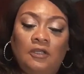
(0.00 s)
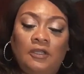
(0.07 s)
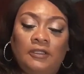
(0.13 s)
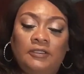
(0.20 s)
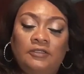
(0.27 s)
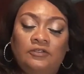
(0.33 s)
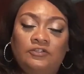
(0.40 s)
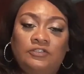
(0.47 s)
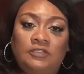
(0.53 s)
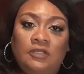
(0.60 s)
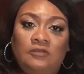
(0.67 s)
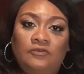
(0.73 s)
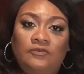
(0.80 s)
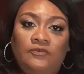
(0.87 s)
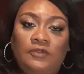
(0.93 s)
I can
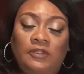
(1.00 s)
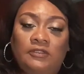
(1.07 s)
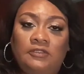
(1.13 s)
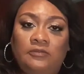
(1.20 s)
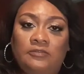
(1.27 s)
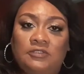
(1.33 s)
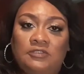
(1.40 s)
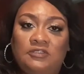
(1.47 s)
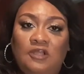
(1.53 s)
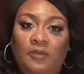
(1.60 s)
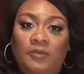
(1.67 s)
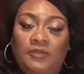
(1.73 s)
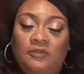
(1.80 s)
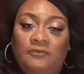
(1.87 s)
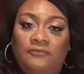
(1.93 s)
understand if you feel like that was a
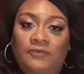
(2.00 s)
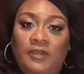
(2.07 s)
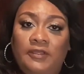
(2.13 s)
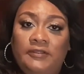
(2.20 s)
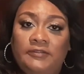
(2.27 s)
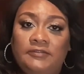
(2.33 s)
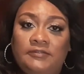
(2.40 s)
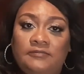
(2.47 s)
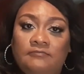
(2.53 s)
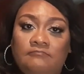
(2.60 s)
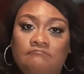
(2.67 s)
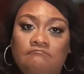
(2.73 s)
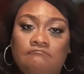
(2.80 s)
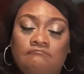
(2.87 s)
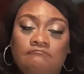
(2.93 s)
slap in the face.
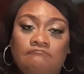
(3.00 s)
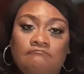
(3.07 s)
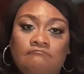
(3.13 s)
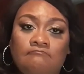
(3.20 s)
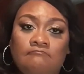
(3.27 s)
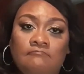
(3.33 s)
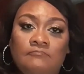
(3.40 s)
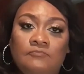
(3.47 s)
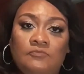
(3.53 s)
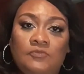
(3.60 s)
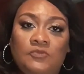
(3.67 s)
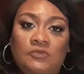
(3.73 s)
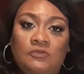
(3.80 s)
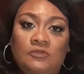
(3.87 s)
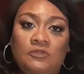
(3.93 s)

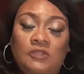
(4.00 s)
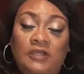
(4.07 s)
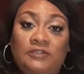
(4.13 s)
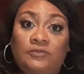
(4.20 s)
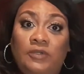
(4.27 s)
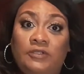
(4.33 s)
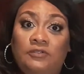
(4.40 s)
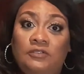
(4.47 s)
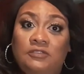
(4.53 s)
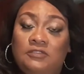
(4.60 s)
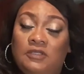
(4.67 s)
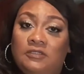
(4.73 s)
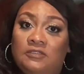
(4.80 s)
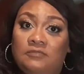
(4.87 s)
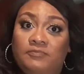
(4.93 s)
That's why you didn't
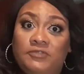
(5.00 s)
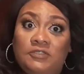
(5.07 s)
take the